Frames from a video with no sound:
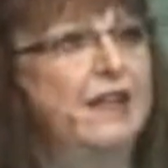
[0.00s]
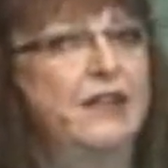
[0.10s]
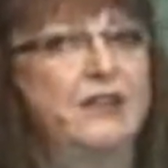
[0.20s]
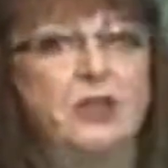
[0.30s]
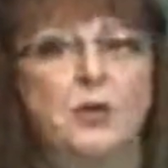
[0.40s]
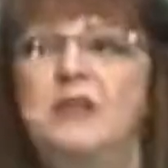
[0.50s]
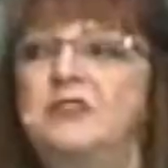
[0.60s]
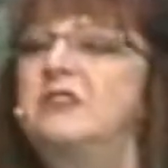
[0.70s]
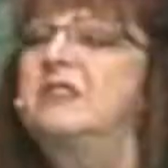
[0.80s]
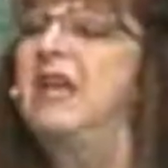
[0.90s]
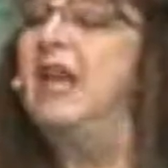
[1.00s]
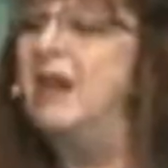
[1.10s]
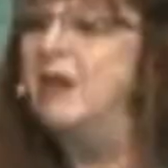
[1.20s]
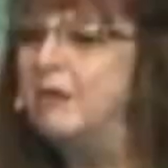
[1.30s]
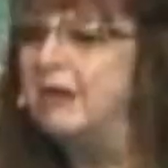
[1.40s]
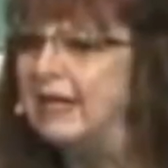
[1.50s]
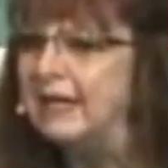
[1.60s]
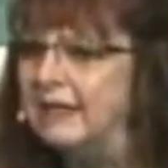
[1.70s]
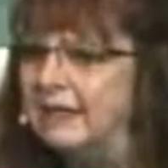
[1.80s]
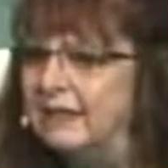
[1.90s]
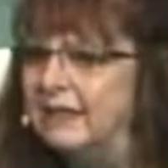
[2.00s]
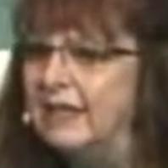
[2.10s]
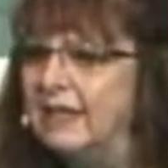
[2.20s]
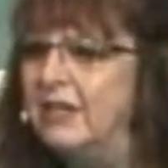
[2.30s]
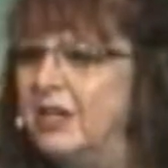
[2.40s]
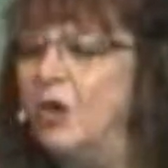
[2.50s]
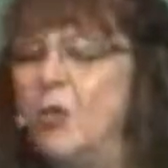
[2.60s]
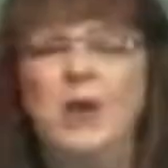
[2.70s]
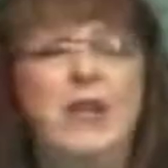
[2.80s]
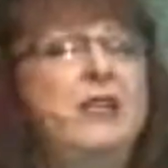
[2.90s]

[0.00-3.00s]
So it's scary. You know what?